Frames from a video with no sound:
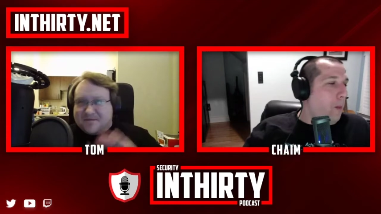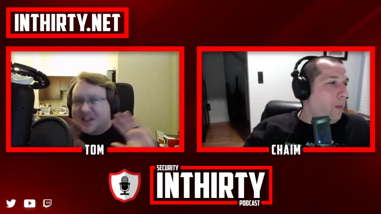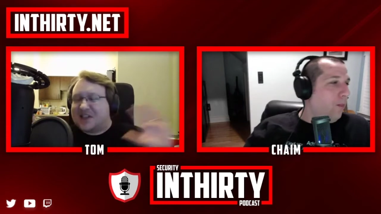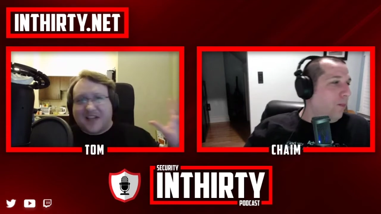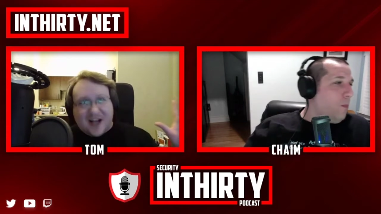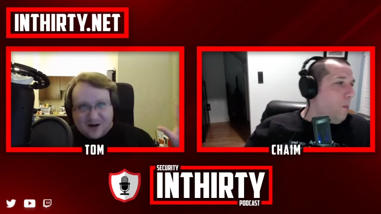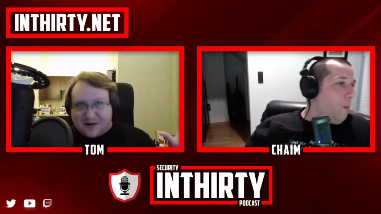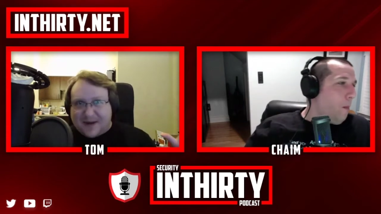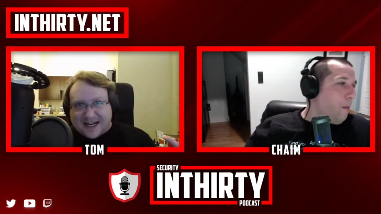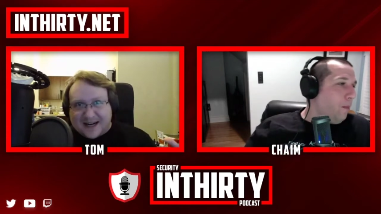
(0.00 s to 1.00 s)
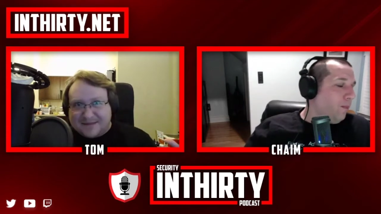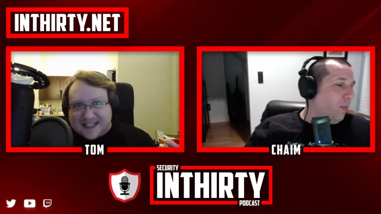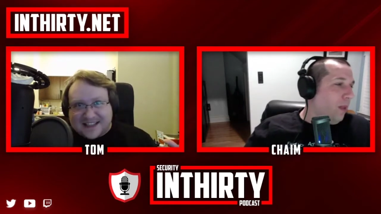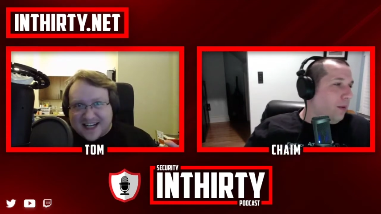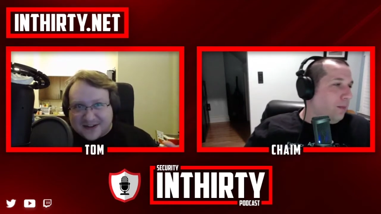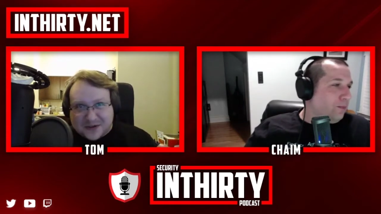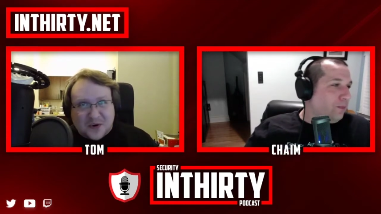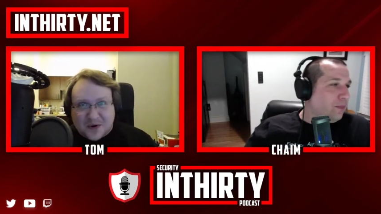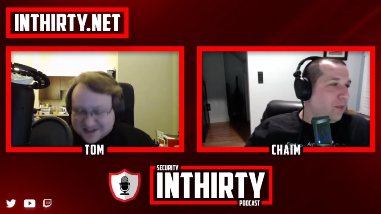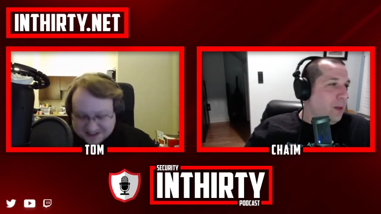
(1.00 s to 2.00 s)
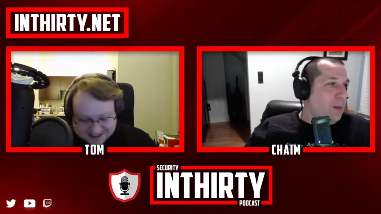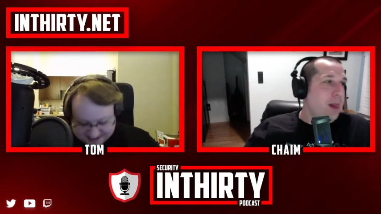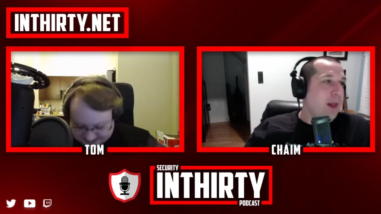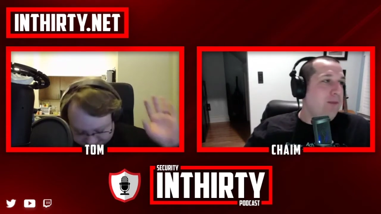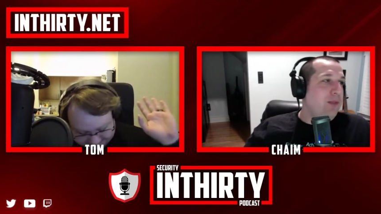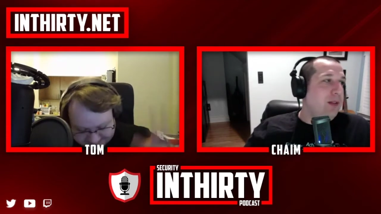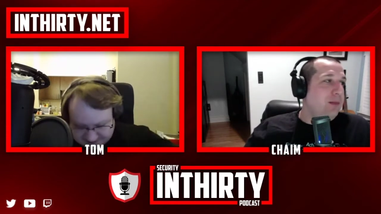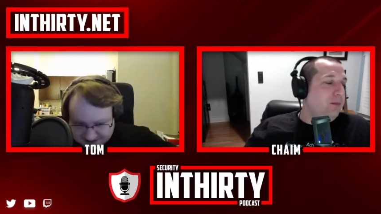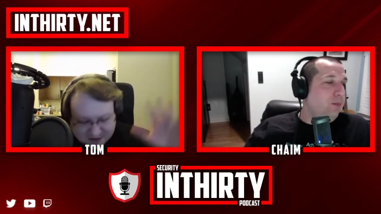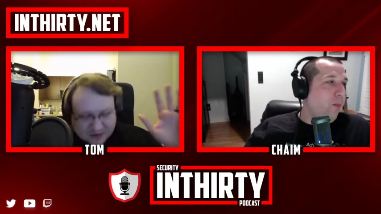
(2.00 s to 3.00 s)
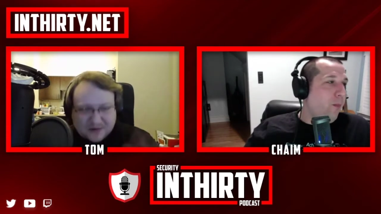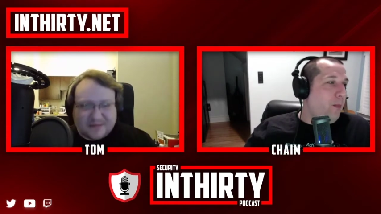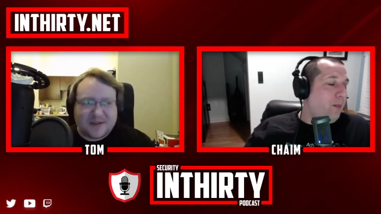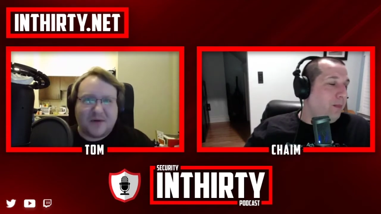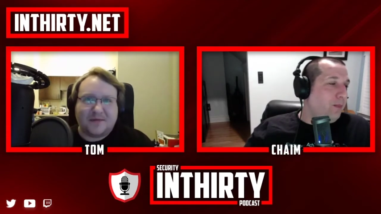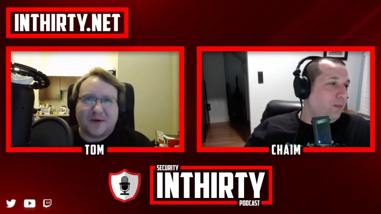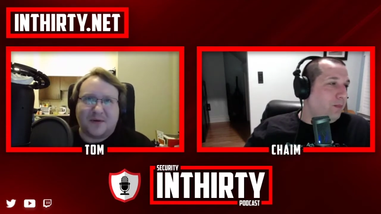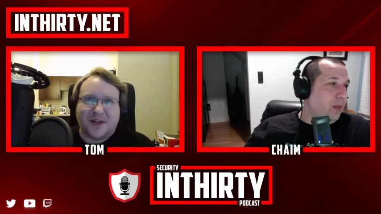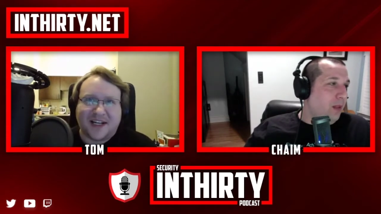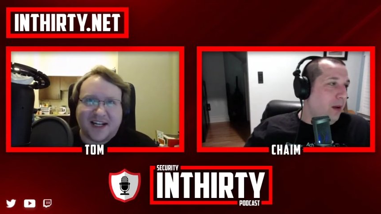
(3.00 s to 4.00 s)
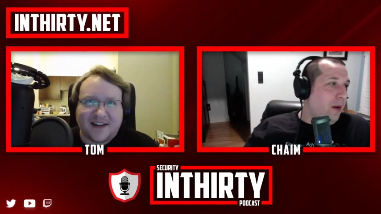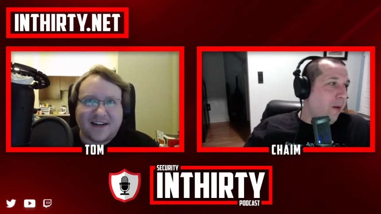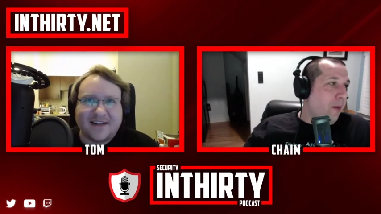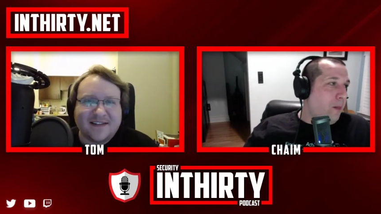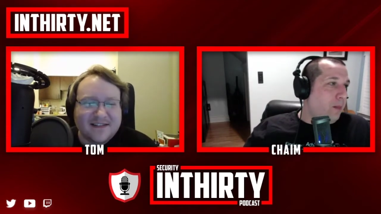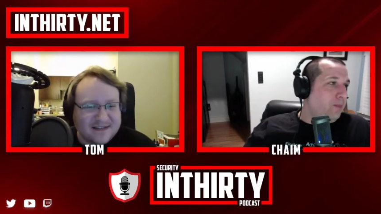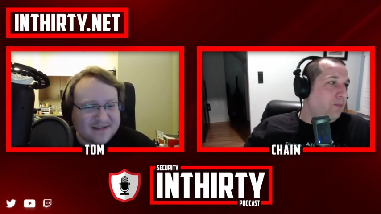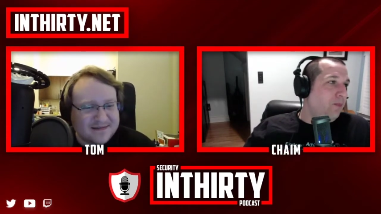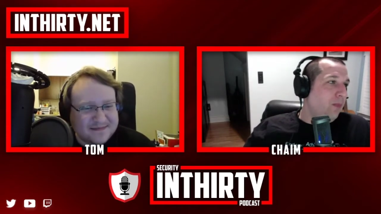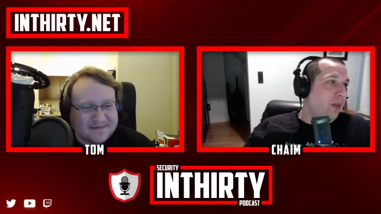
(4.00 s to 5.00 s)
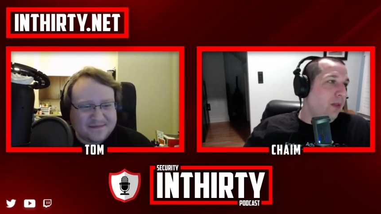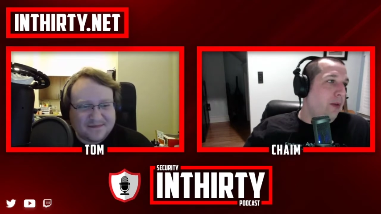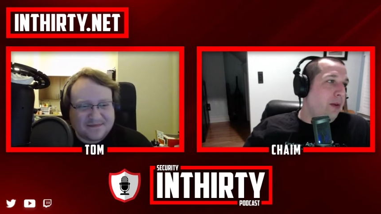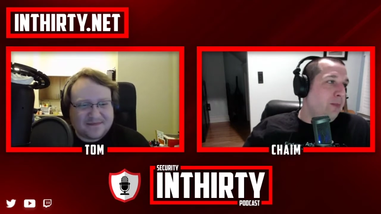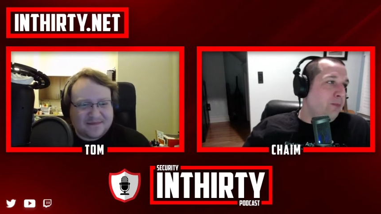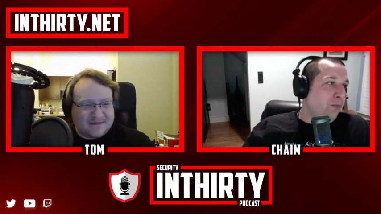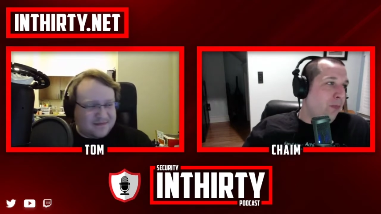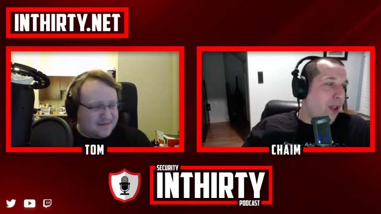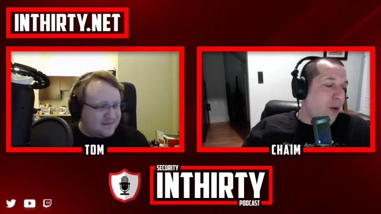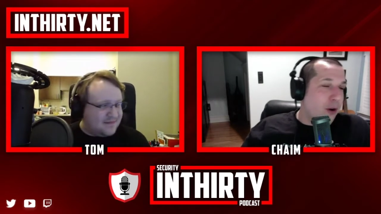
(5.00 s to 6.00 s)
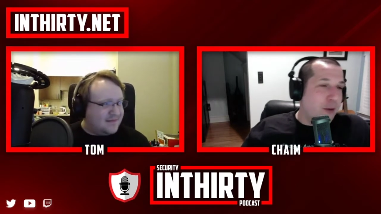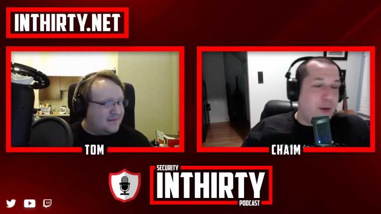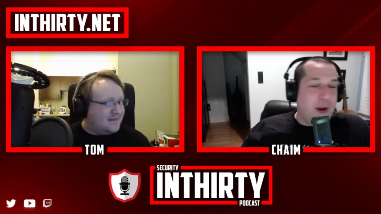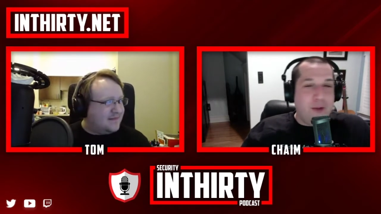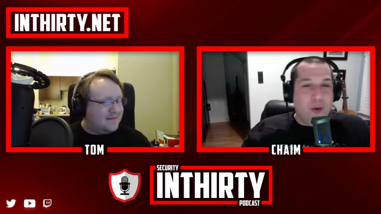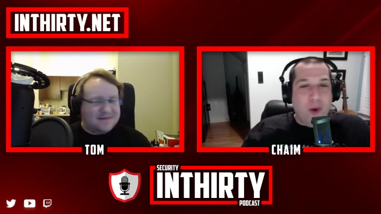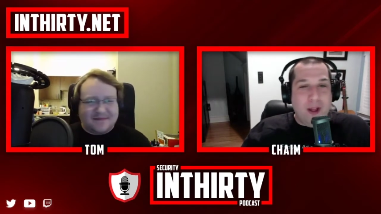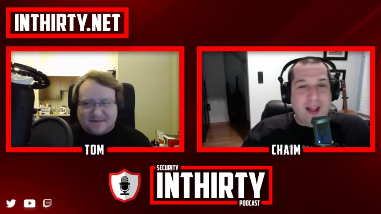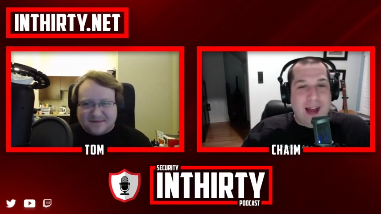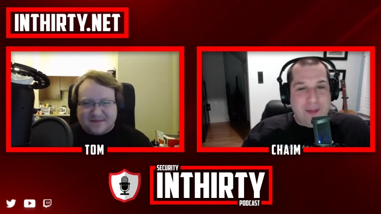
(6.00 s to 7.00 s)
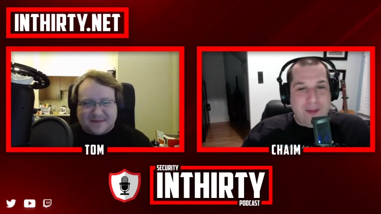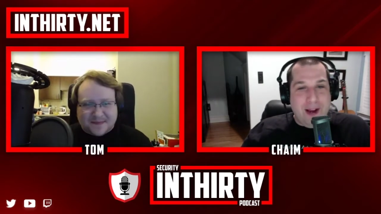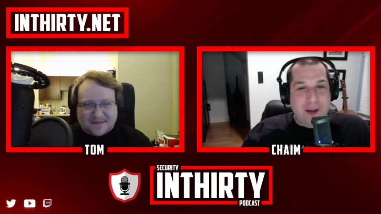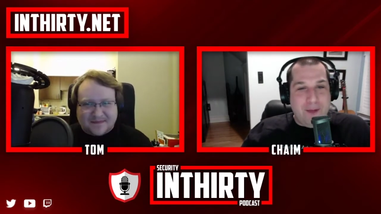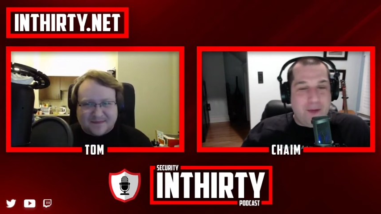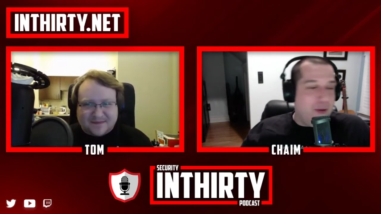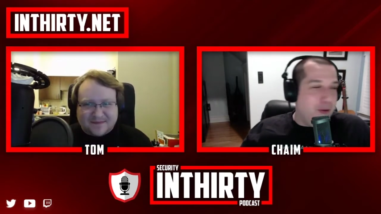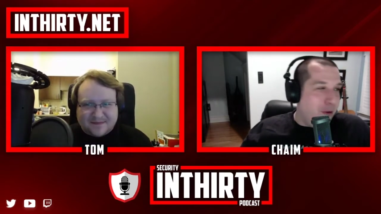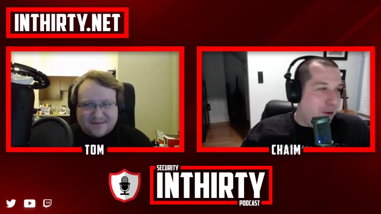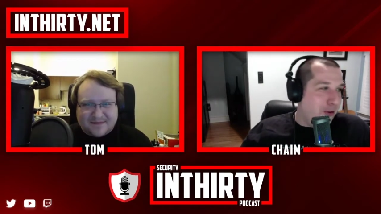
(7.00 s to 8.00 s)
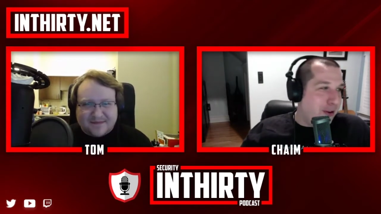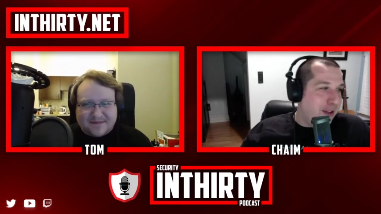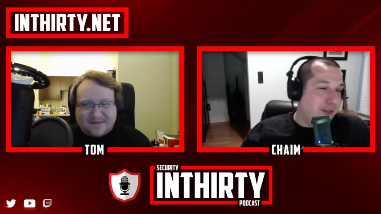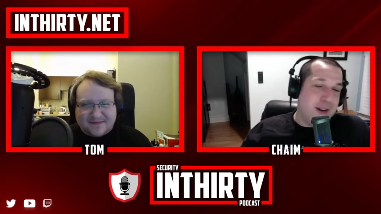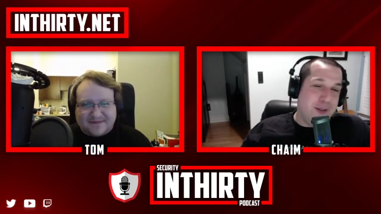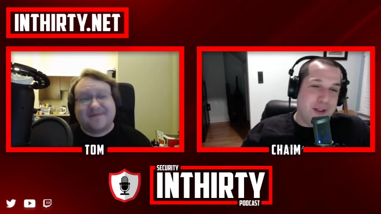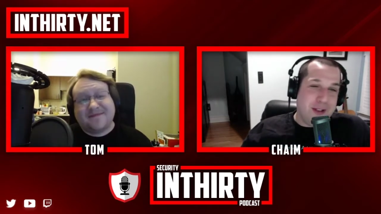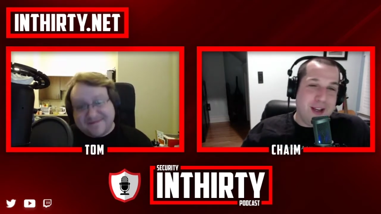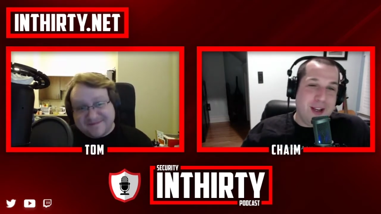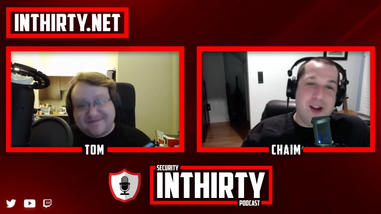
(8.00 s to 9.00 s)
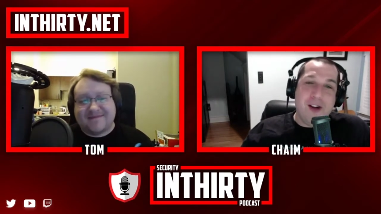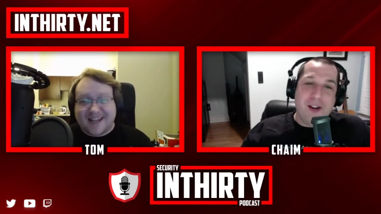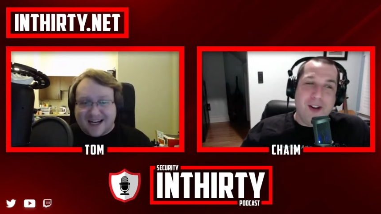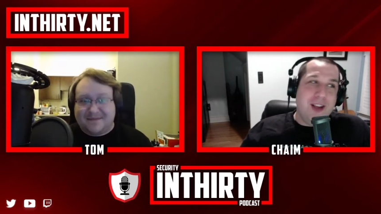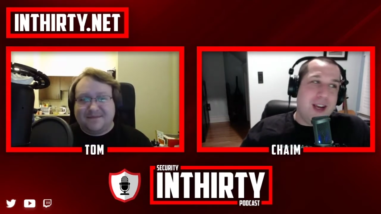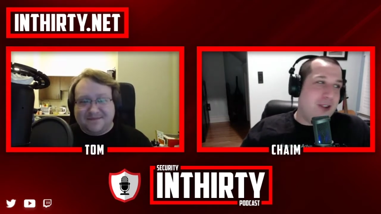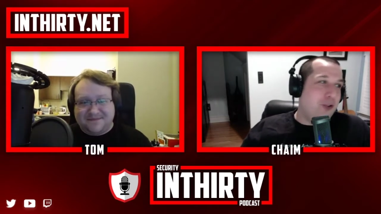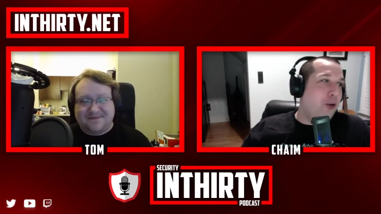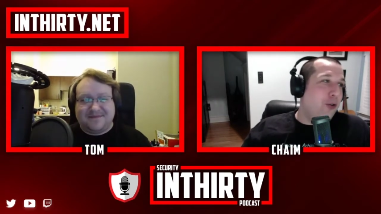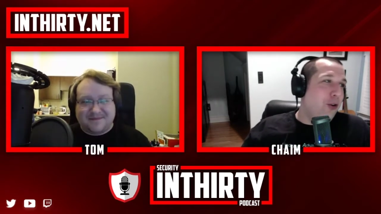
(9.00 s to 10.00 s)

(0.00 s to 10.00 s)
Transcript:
Speaker 1: Just let automatic updates take their course, and it's cool. Don't don't click anything
Speaker 2: or if you have the one laptop for all your kids and everything yeah. yeah, don't